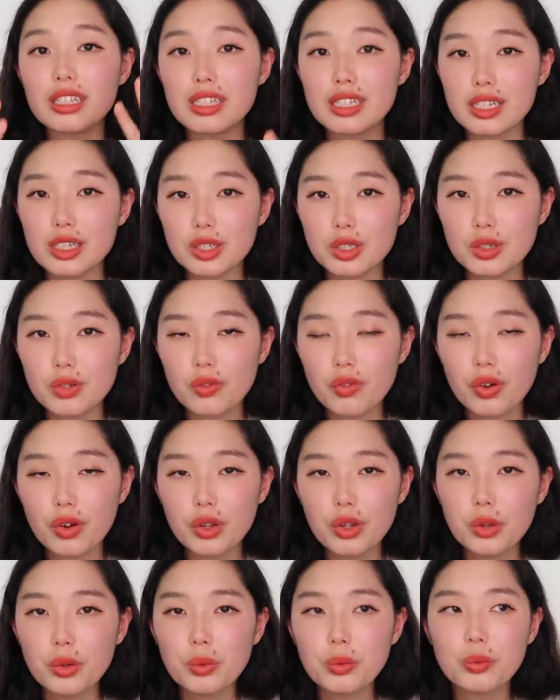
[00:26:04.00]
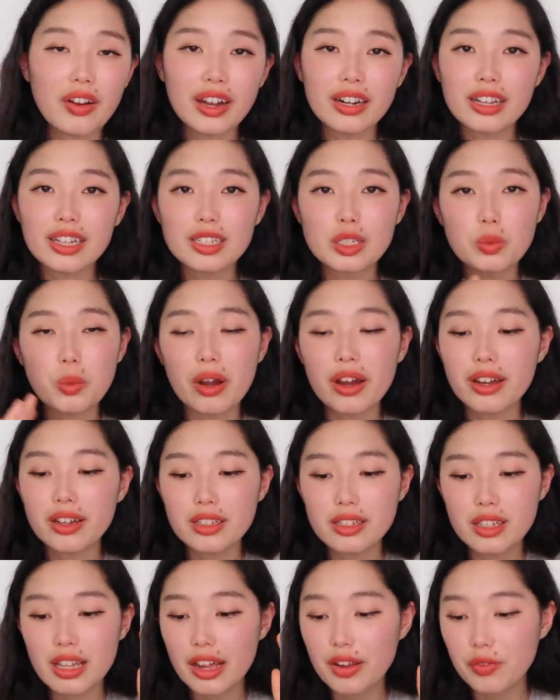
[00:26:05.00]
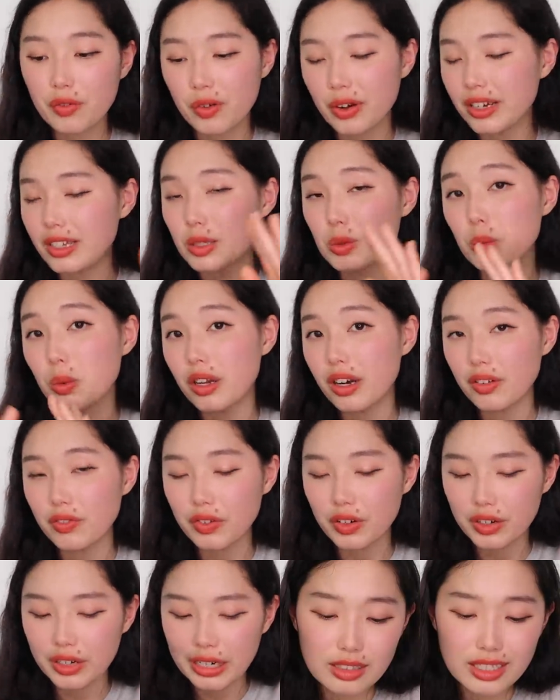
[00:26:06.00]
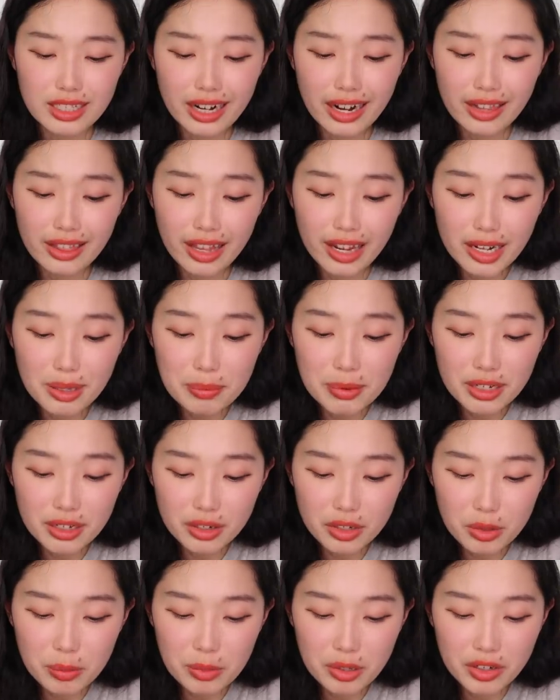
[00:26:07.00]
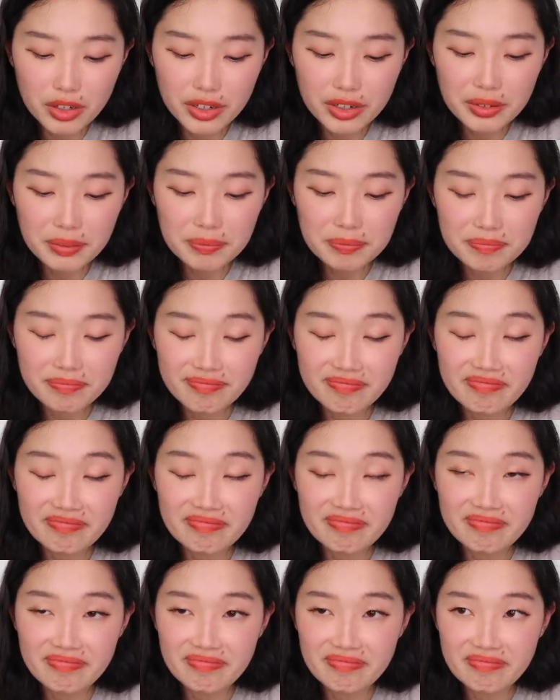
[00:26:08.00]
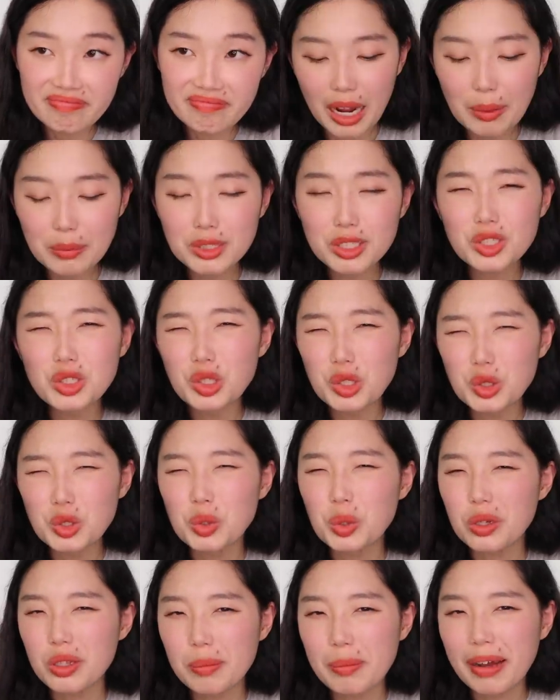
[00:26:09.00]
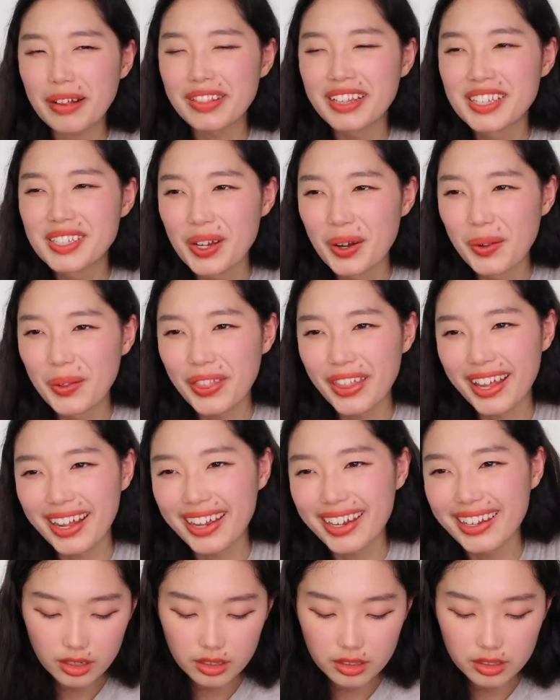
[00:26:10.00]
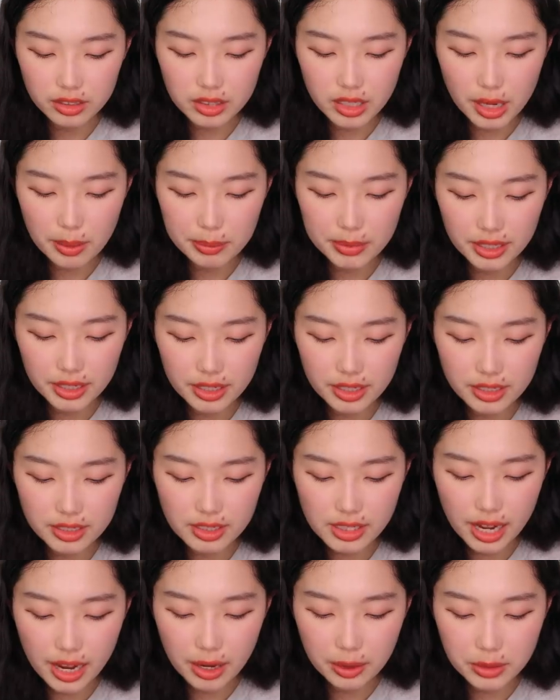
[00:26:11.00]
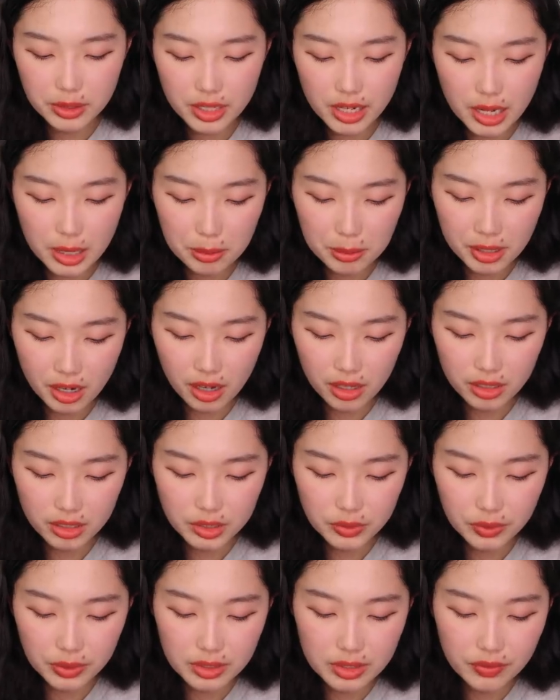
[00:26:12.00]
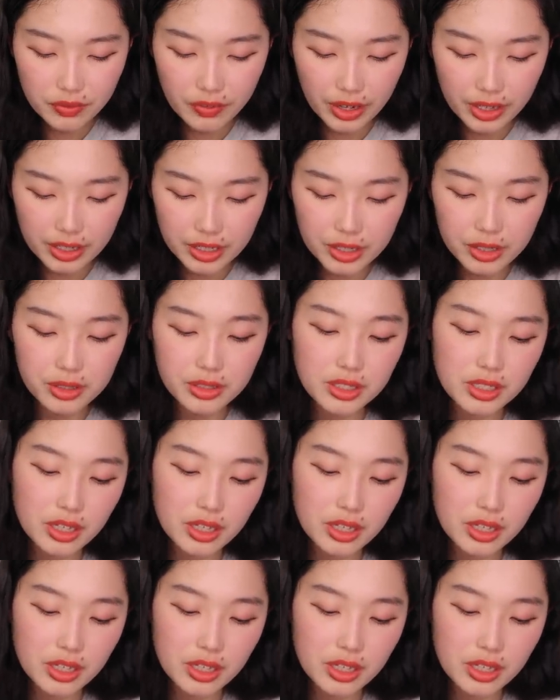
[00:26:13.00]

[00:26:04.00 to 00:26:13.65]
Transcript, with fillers: decision for you, finance-wise, life-wise, whatever. Did I like being a commuter? I'm just neutral about this whole thing. Another topic is how to keep college from defining your